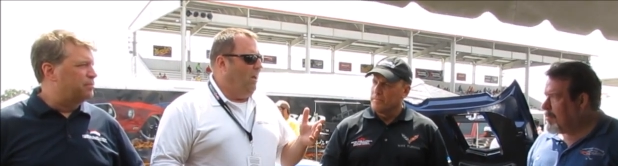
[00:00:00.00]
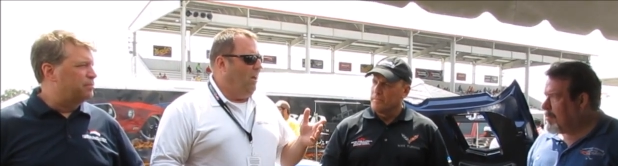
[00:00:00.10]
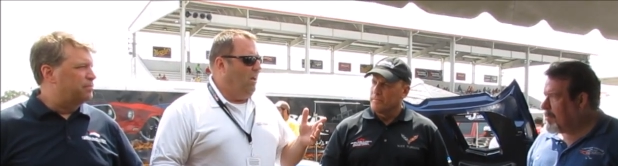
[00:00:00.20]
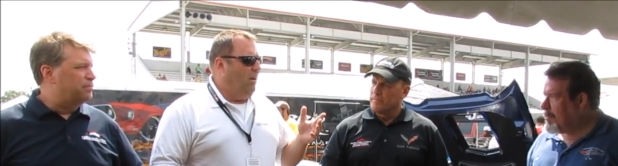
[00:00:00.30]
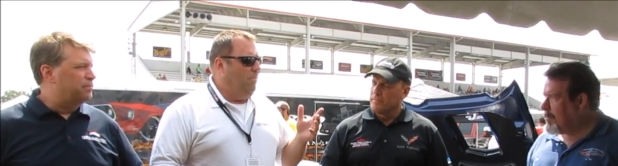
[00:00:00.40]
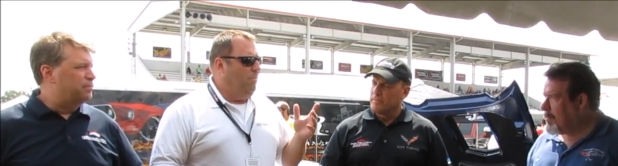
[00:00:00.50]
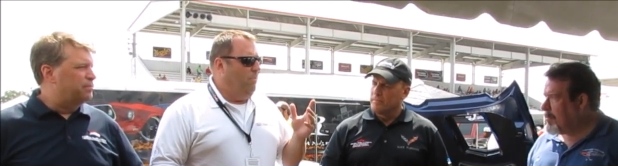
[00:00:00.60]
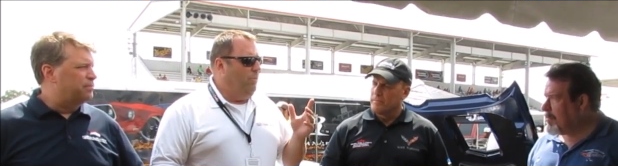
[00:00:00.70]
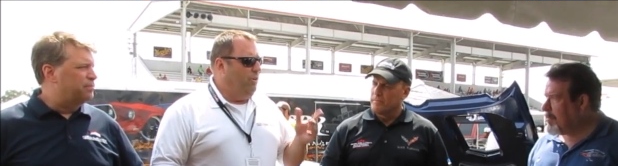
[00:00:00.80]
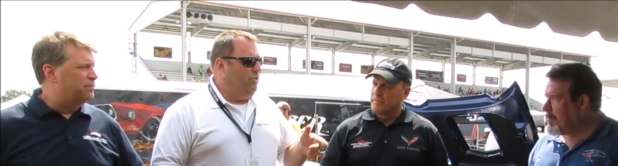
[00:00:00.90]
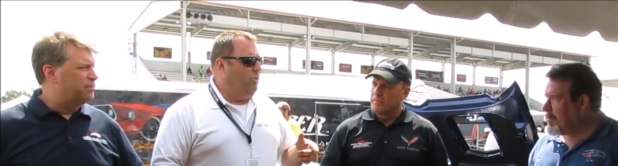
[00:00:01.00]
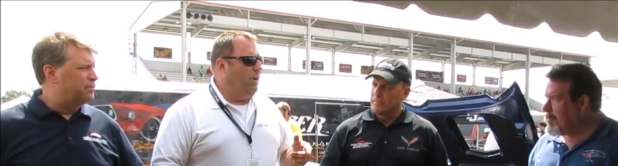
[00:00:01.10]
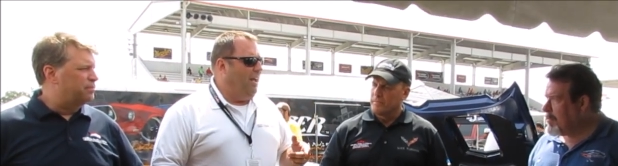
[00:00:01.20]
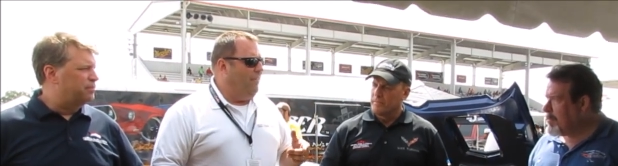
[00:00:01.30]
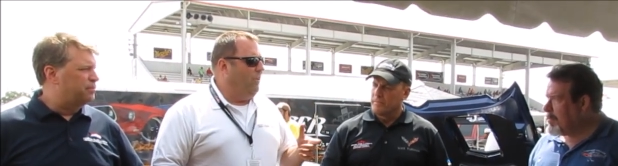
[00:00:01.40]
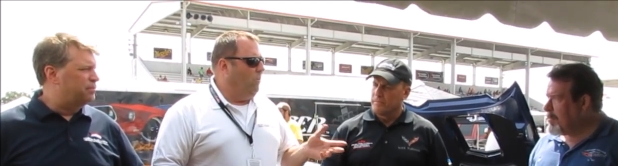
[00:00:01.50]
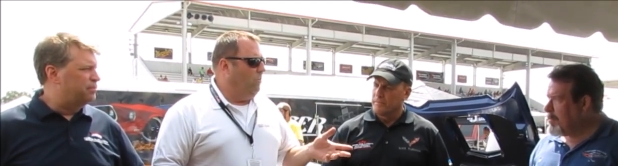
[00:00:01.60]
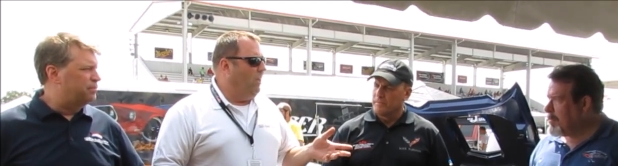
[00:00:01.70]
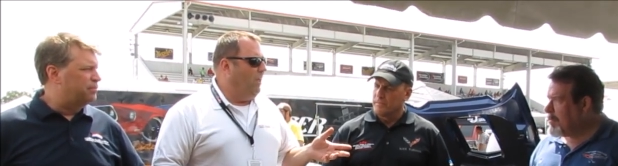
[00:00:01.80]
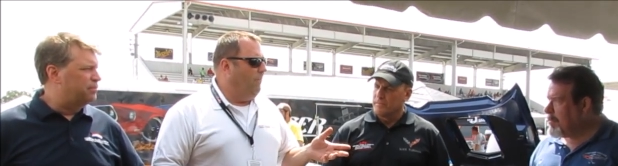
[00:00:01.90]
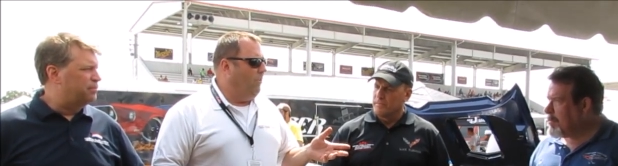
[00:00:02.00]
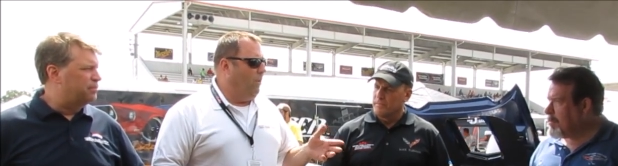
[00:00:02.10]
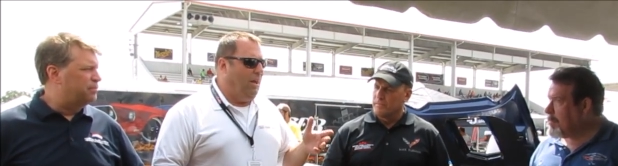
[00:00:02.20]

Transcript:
Speaker 1: Um, we're going to have it hold on, or